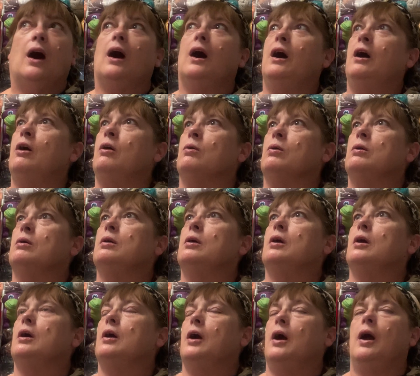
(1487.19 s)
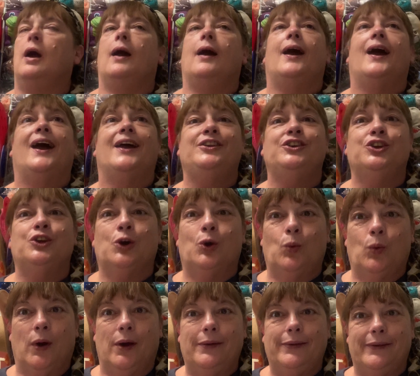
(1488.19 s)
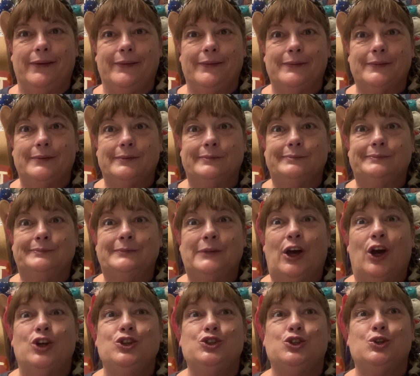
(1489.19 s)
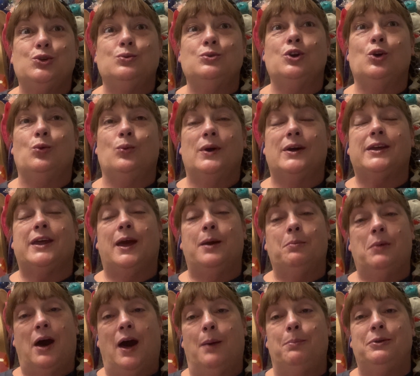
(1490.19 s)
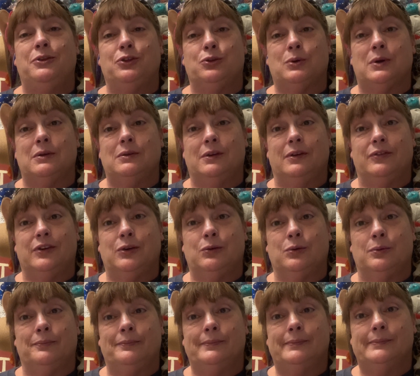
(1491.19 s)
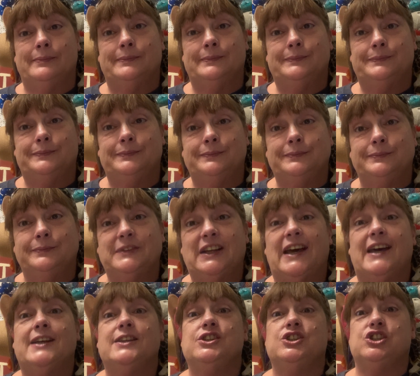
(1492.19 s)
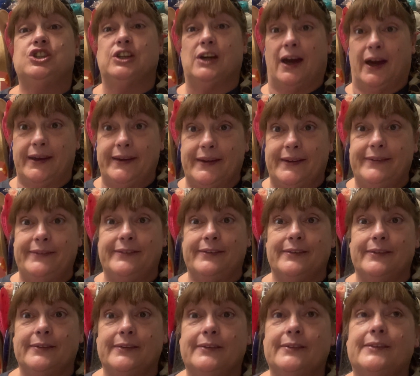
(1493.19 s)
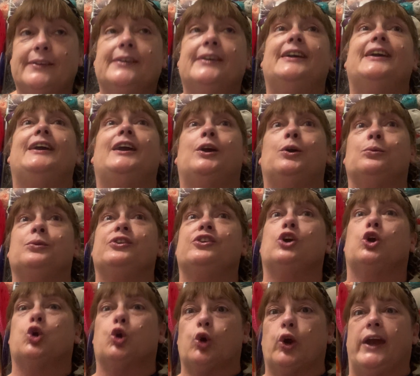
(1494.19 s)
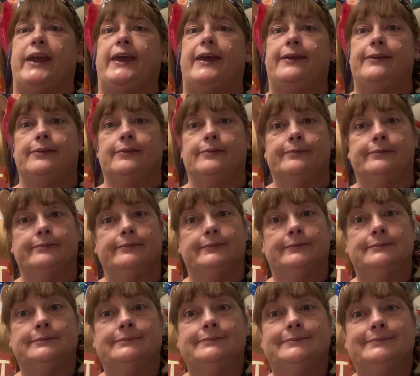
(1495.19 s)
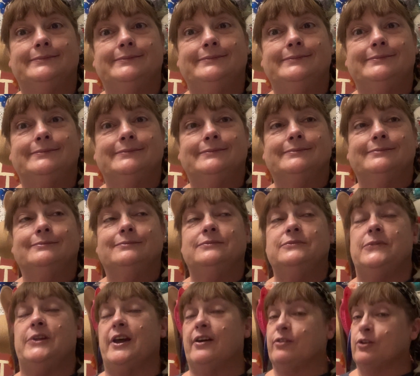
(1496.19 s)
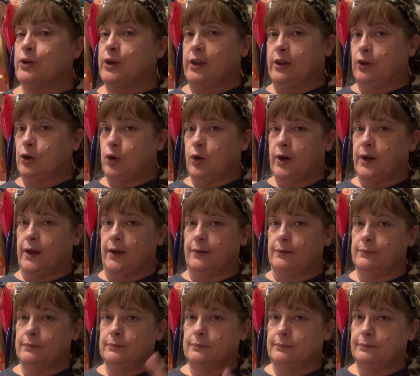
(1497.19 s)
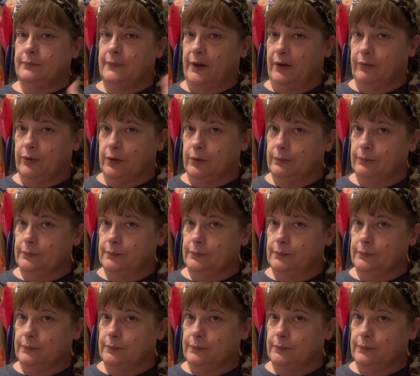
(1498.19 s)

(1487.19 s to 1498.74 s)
Oh, and you know what? Do you know what came hopping through our living room? giant. It was a cricket. Never kill a cricket. Never.